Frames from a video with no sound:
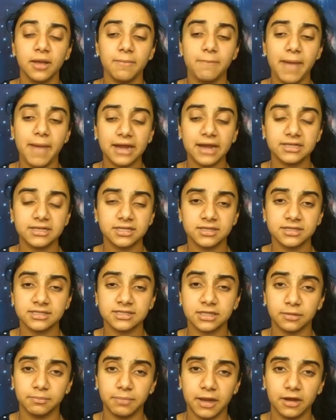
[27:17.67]
back to this
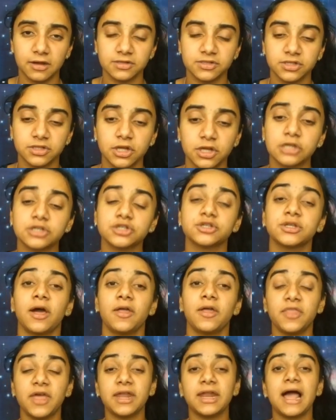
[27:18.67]
comparison so
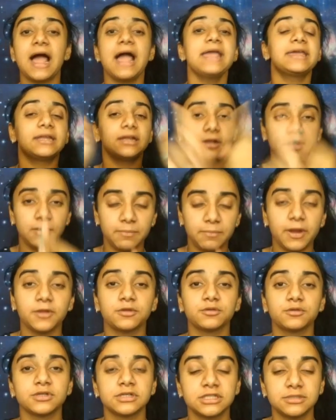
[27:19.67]
that then I can compare
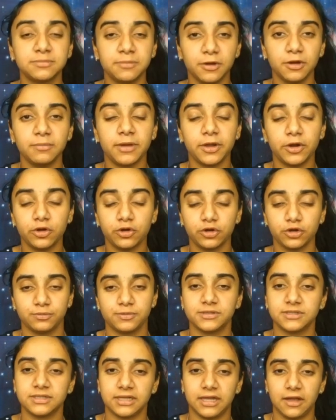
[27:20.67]
those experimental
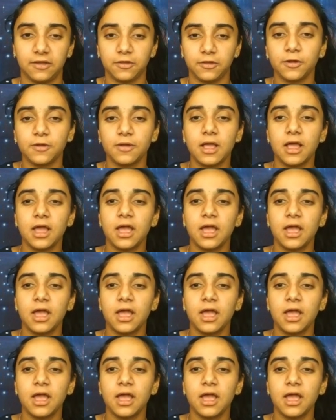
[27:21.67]
groups together.